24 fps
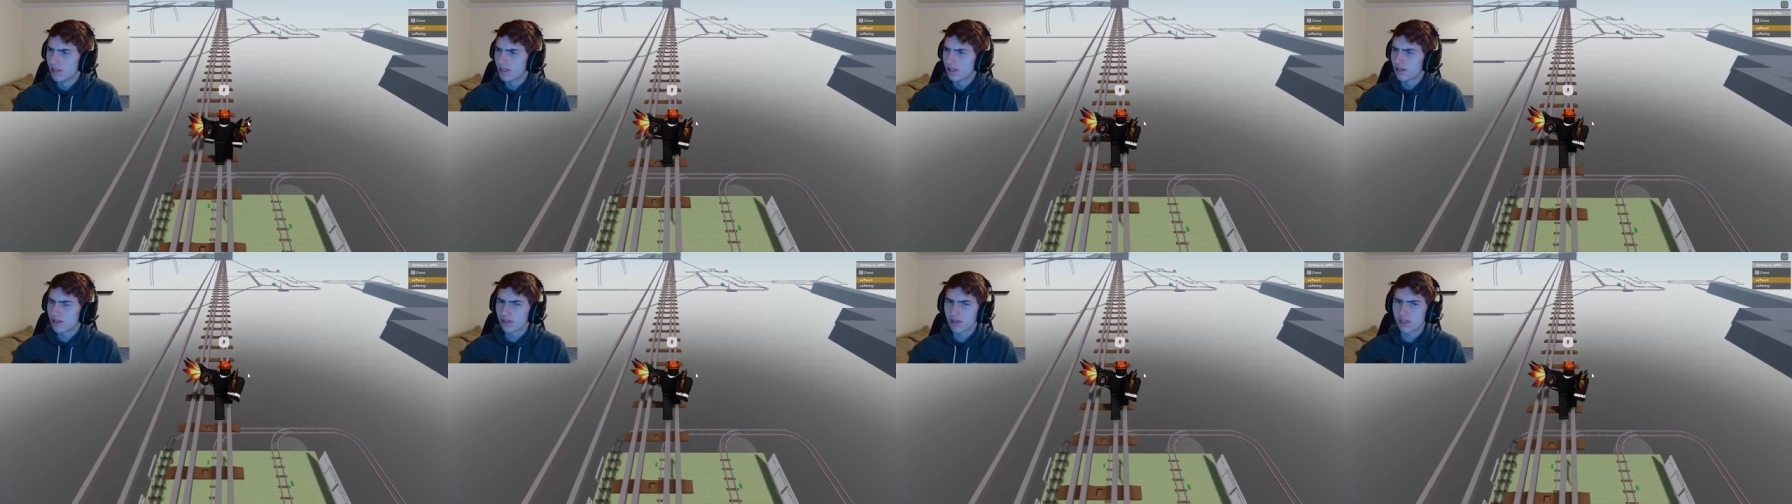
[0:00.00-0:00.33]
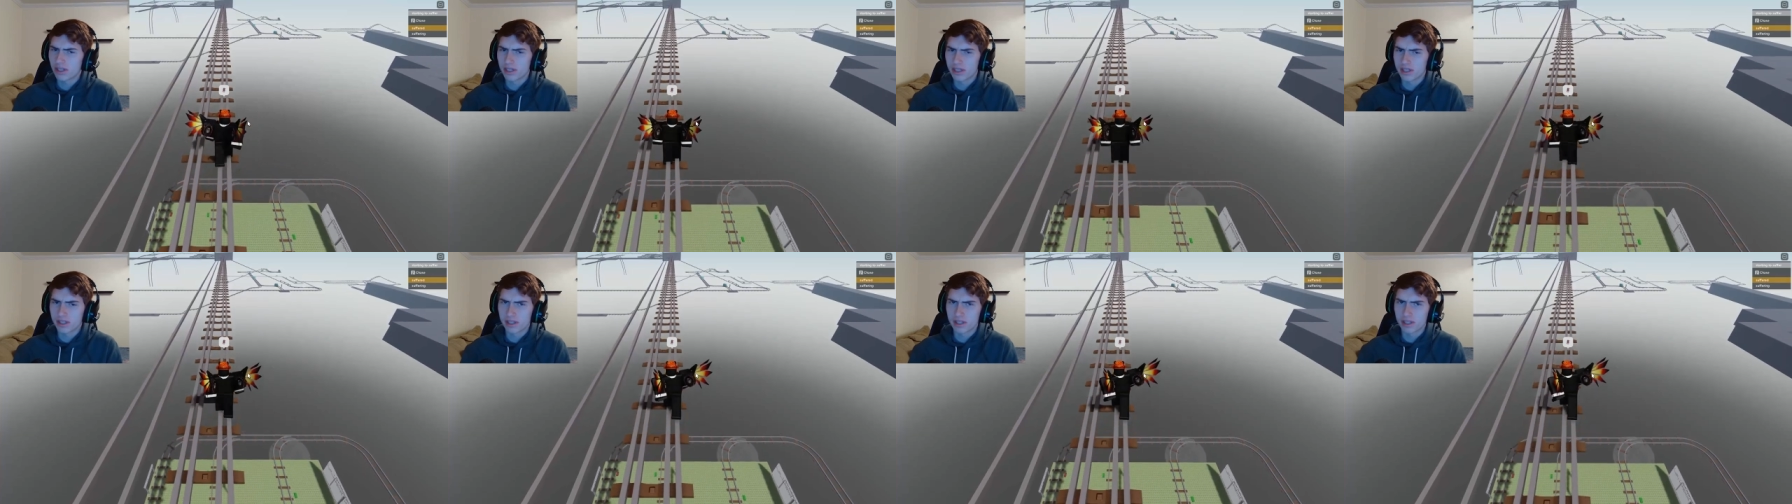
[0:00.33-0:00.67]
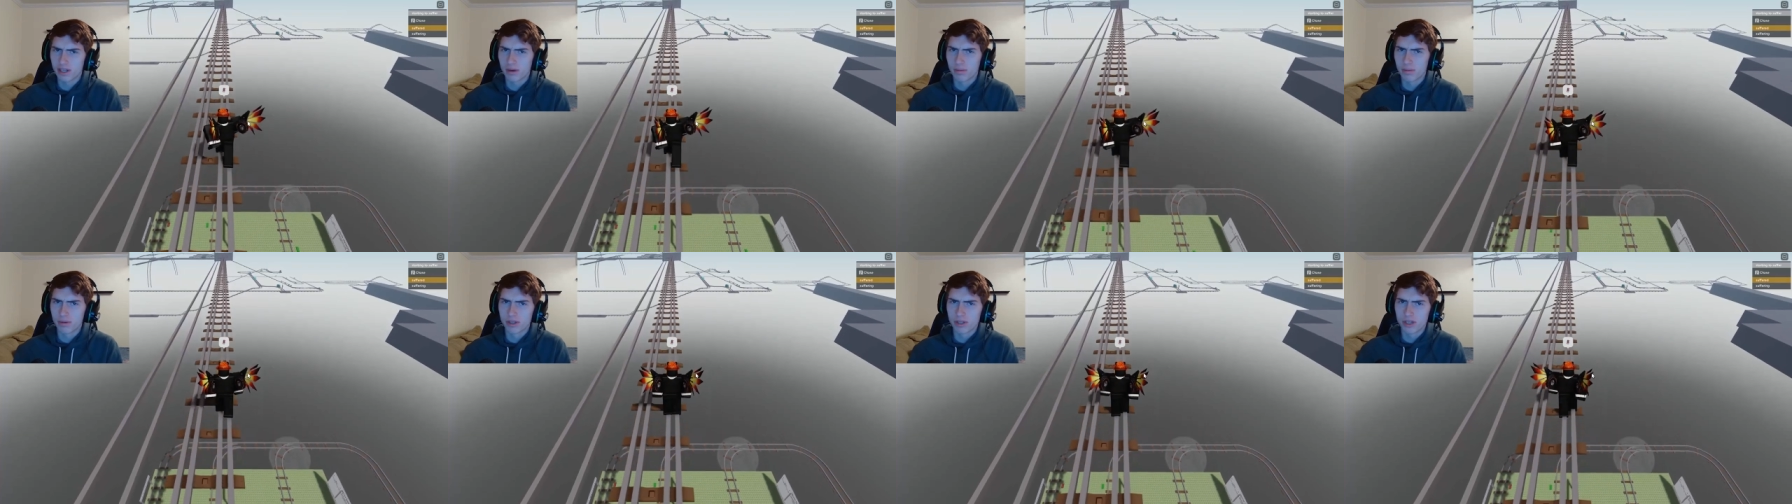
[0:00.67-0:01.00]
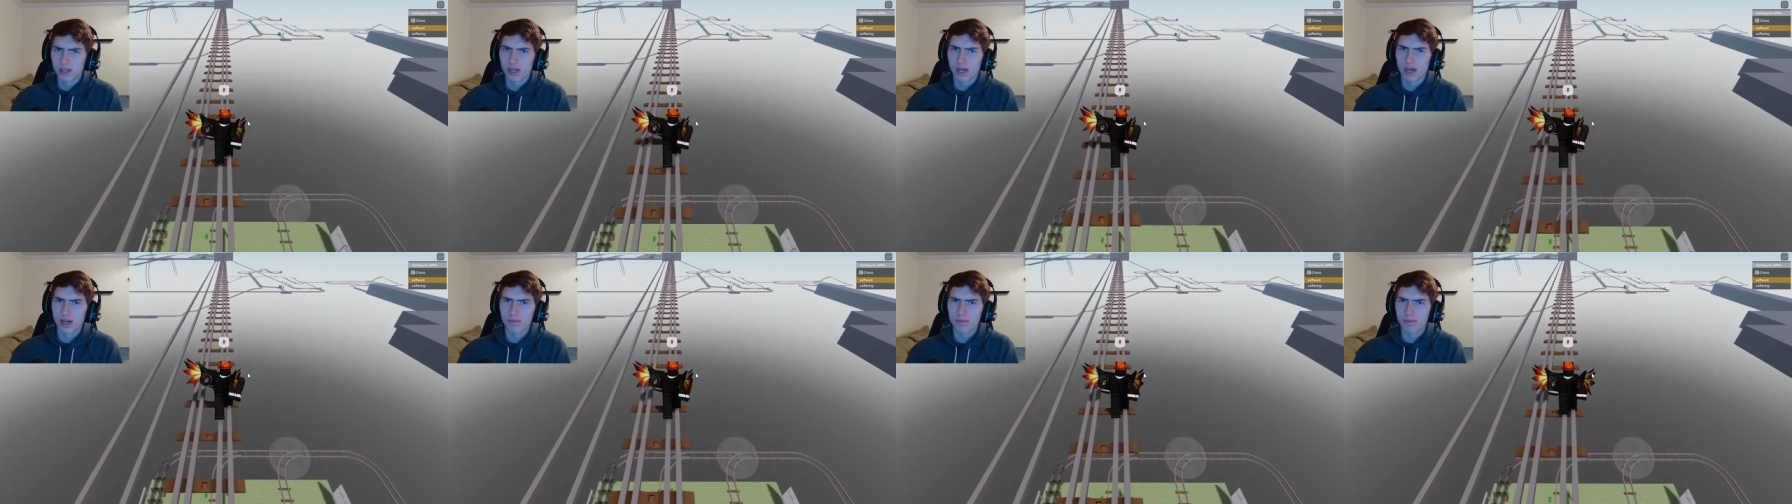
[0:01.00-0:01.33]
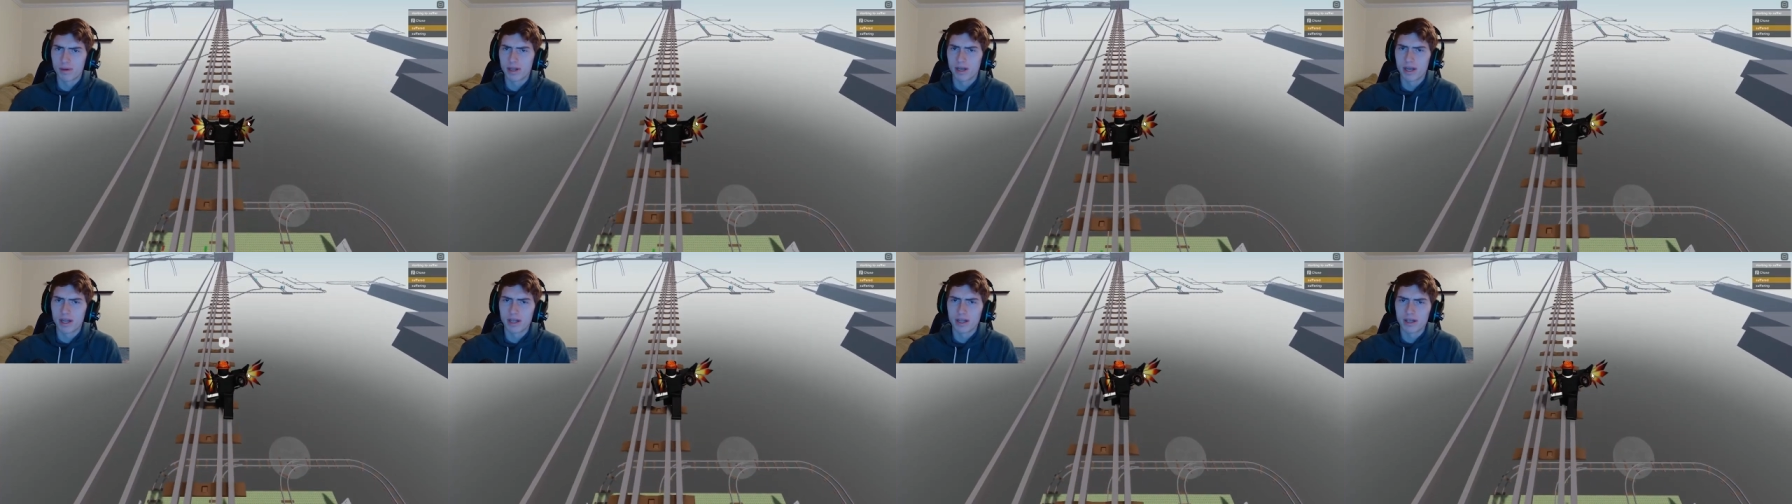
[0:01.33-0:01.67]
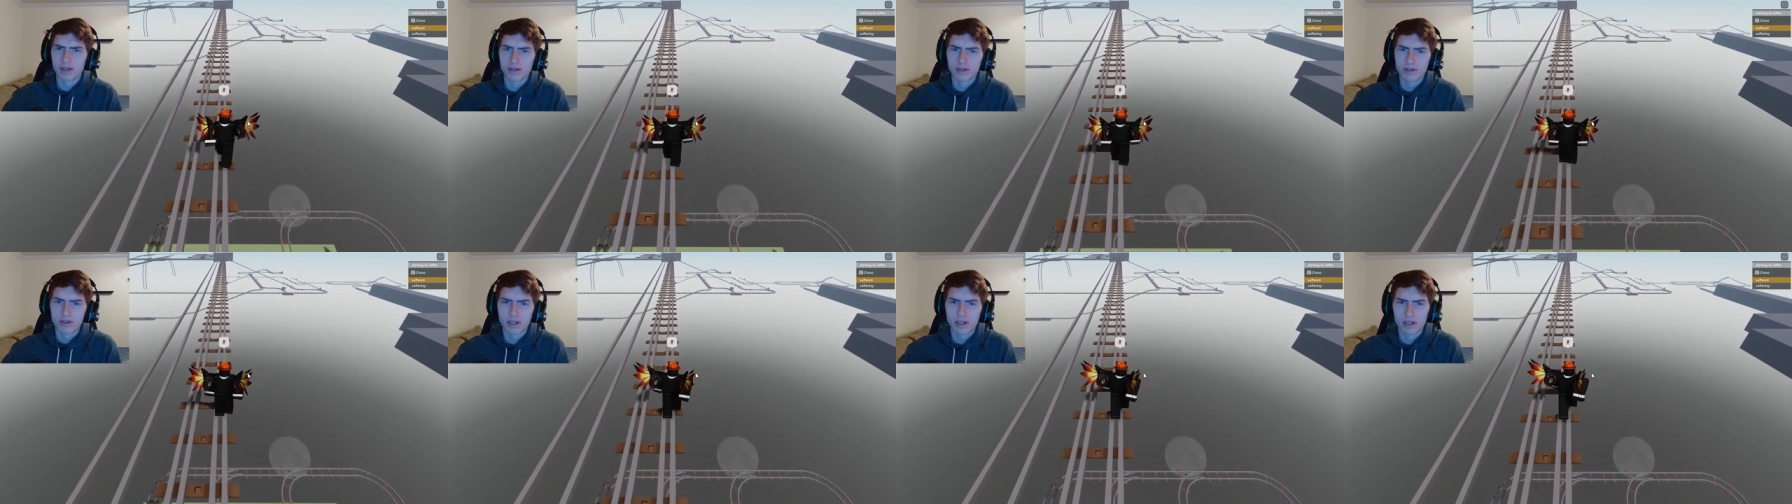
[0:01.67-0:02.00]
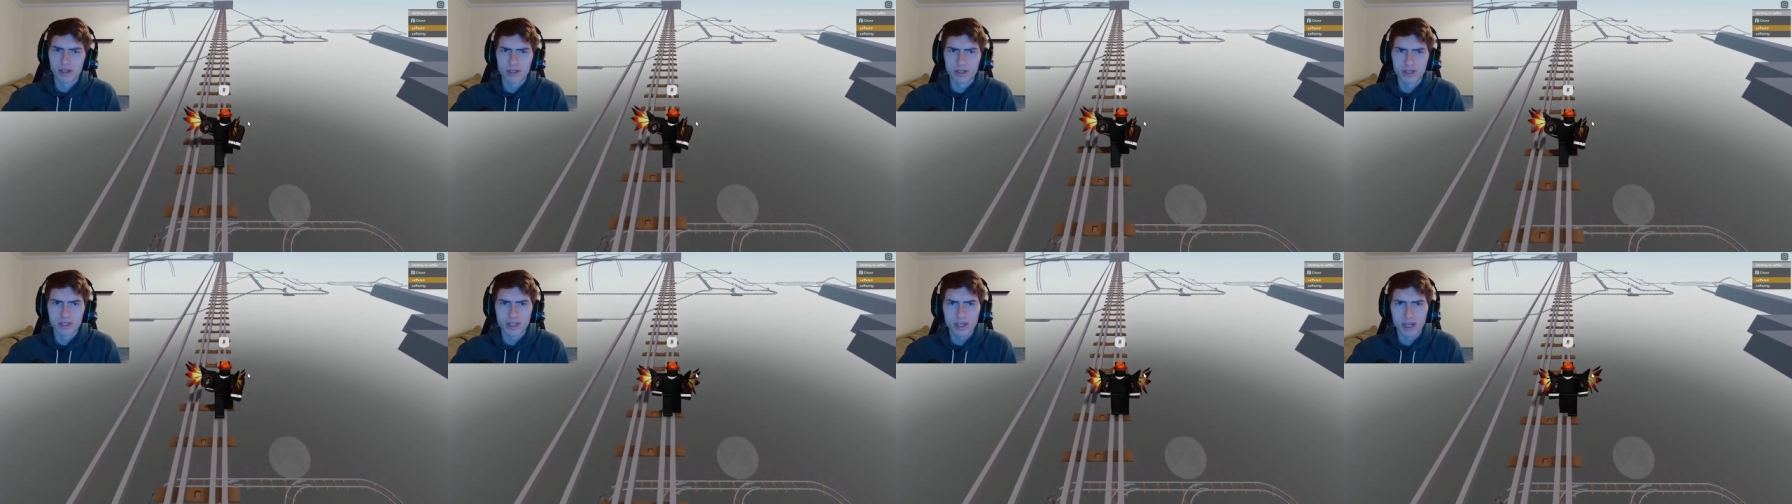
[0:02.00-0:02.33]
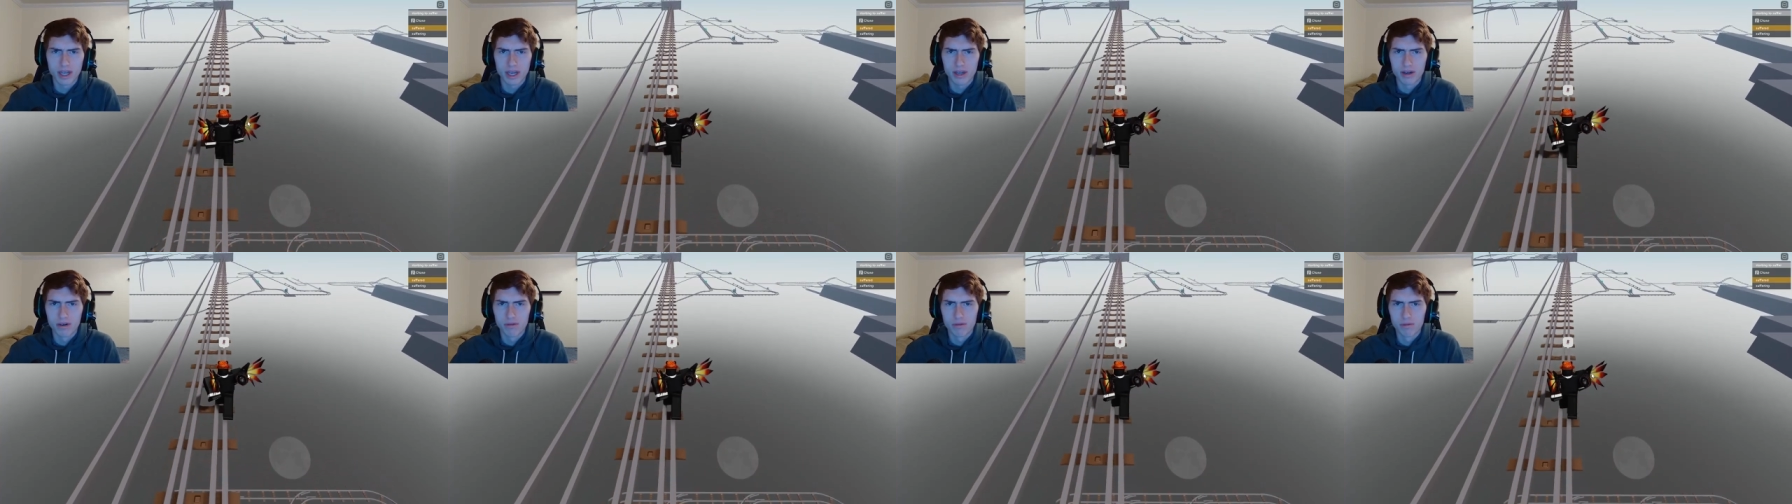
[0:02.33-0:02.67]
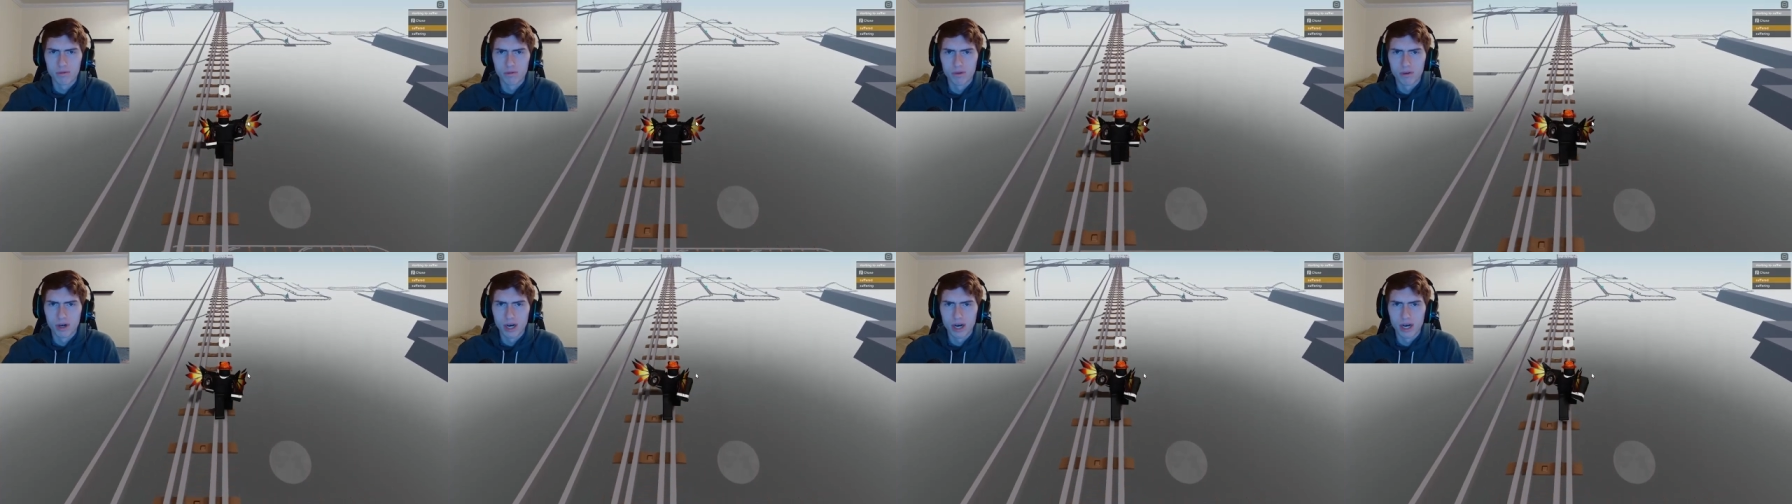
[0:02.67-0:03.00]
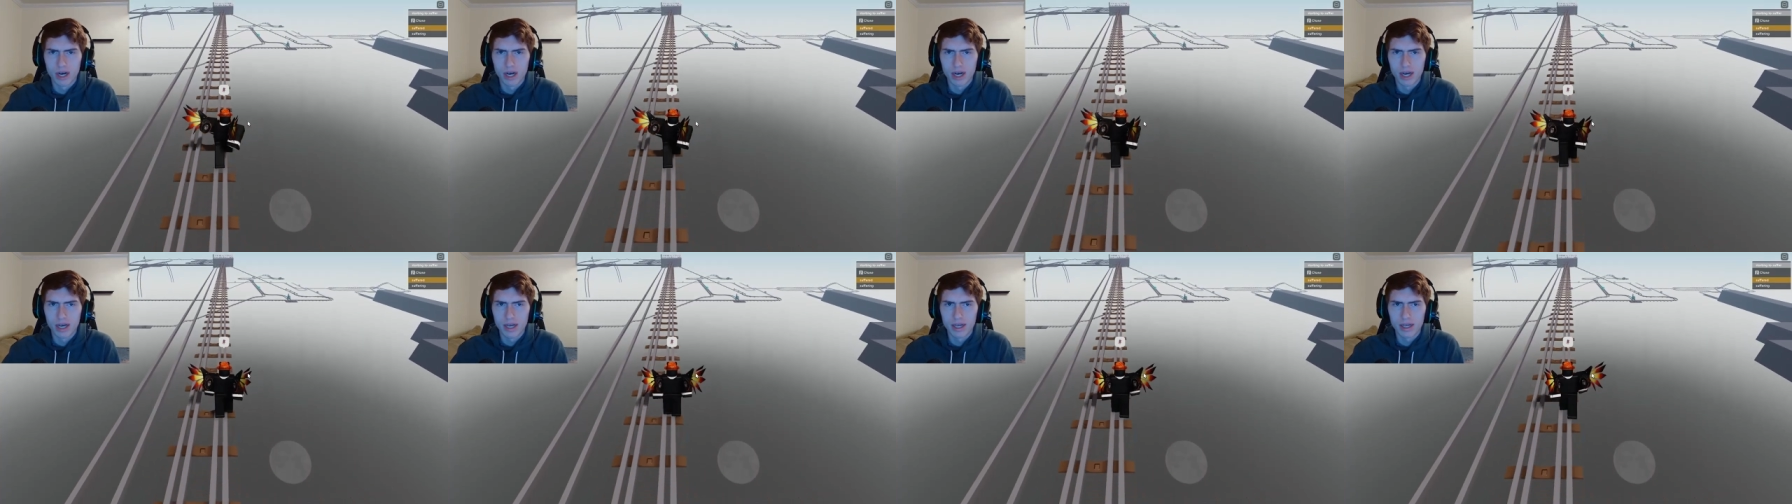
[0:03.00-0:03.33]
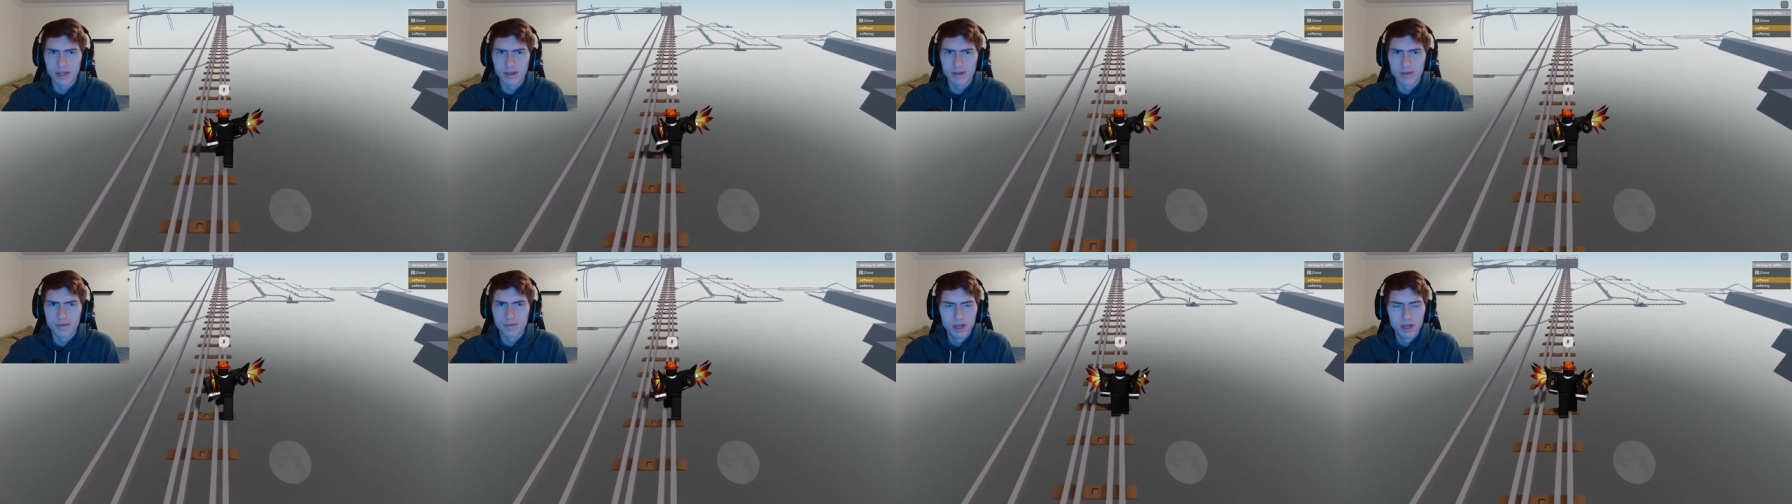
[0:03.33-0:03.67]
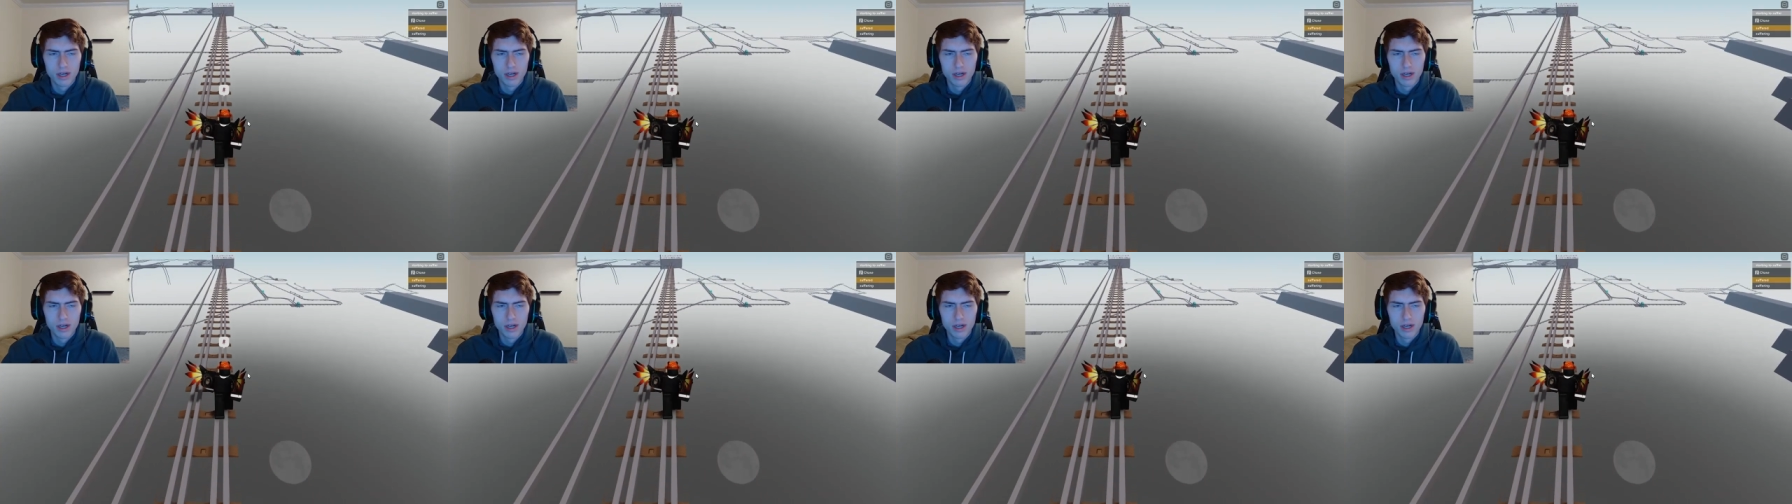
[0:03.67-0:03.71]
There's it's doubled up, and I don't understand why.